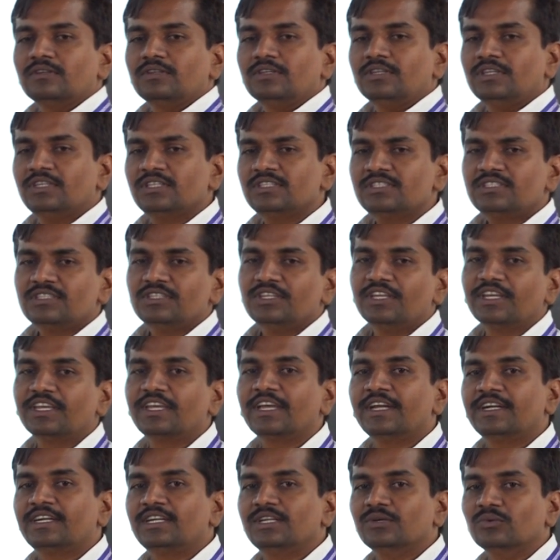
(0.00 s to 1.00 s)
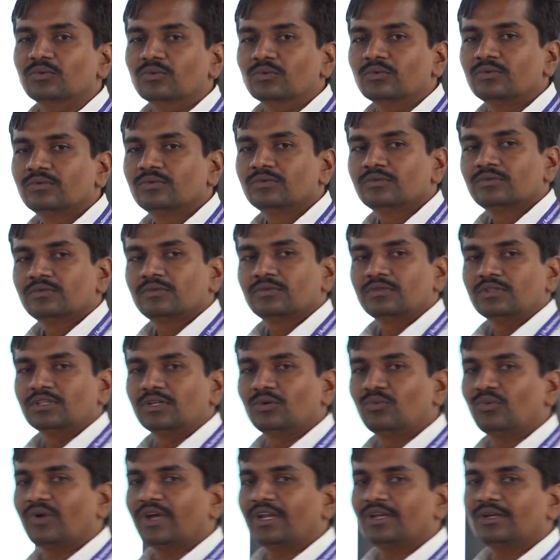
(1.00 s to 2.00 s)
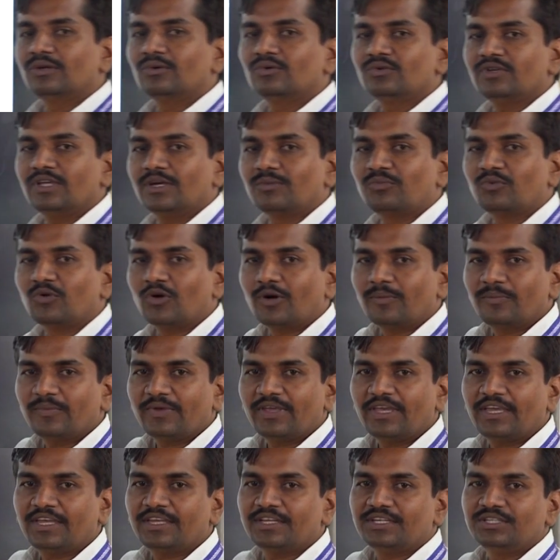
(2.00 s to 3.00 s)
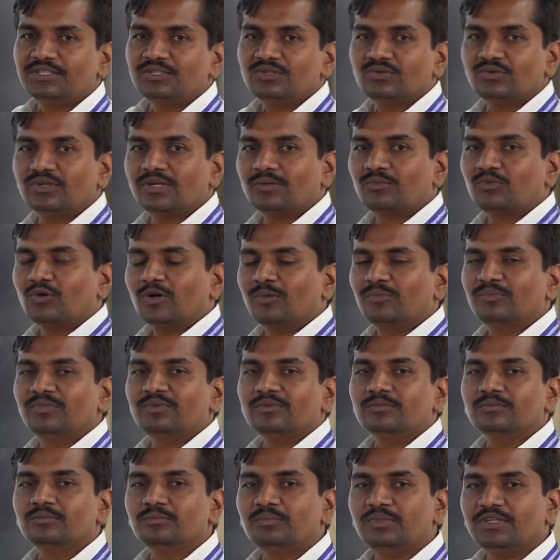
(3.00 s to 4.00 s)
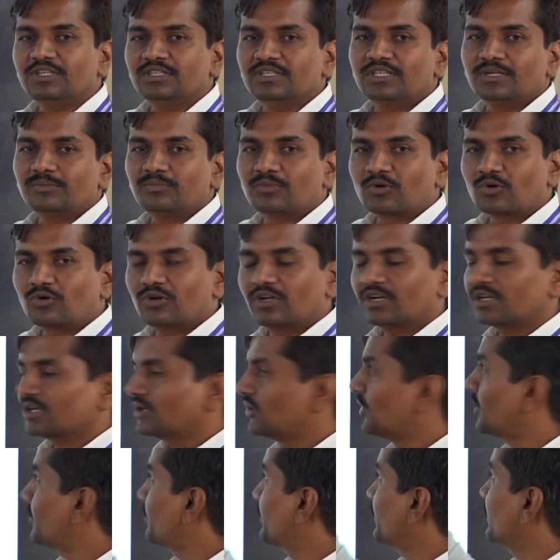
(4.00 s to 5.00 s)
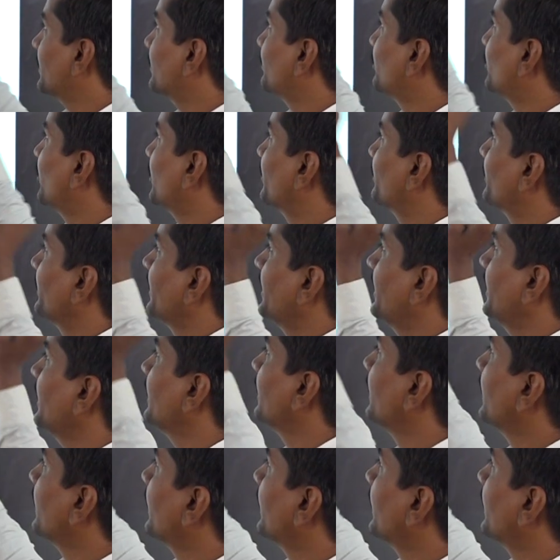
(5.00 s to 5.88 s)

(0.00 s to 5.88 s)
is negative. The value f of a into f of b, the product of f of a